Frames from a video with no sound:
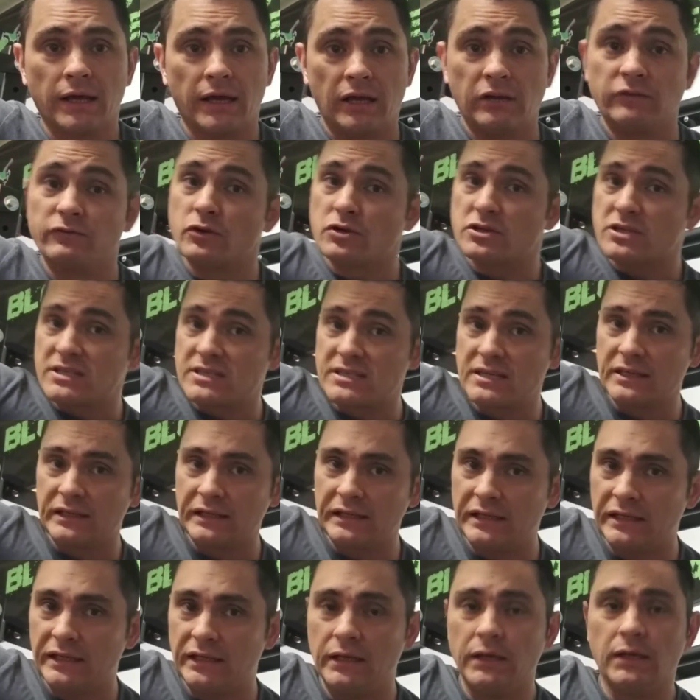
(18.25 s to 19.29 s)
and
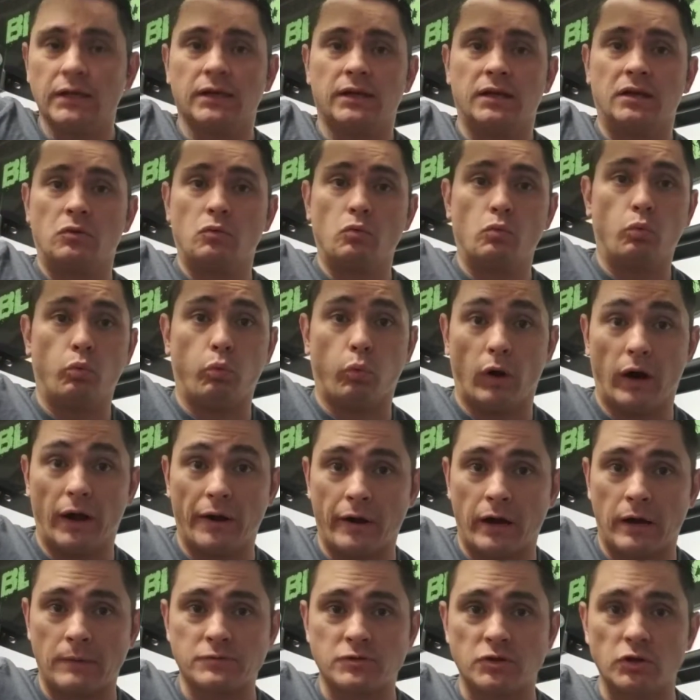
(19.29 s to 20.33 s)
versatility in one
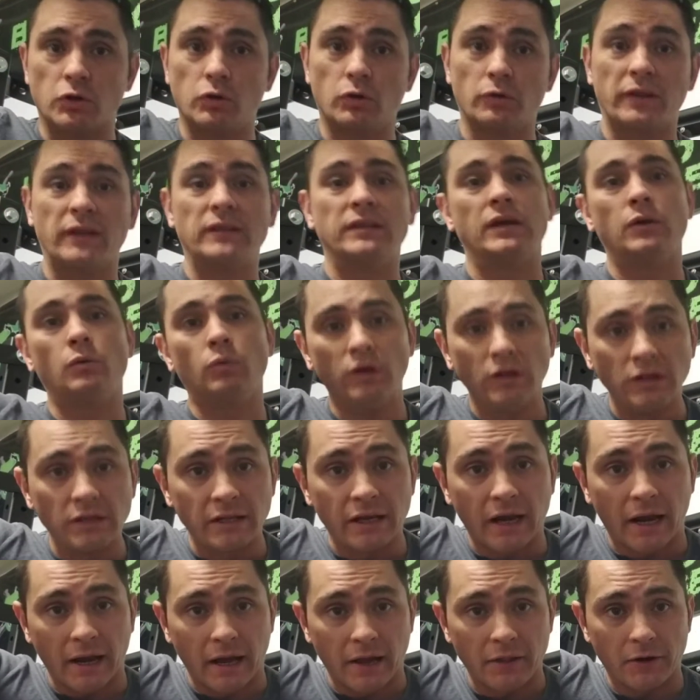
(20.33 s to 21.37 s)
obstacle than they will
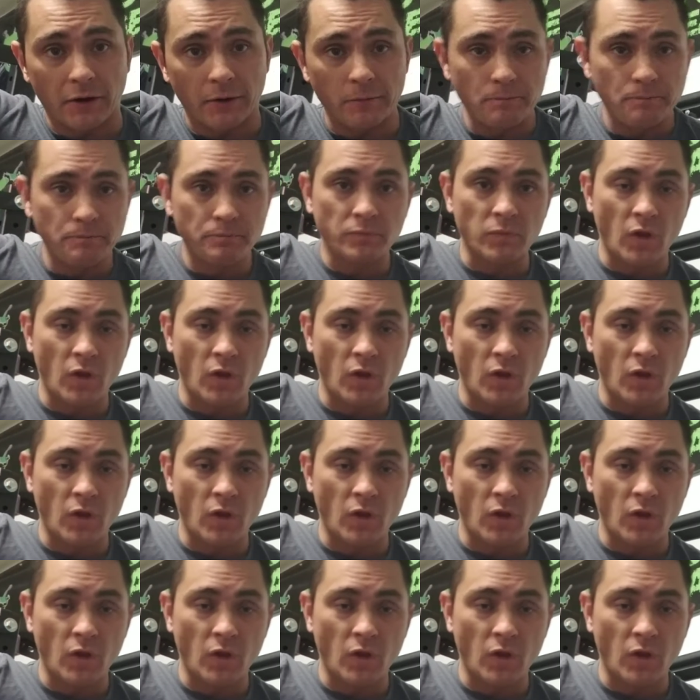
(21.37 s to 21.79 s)
in another.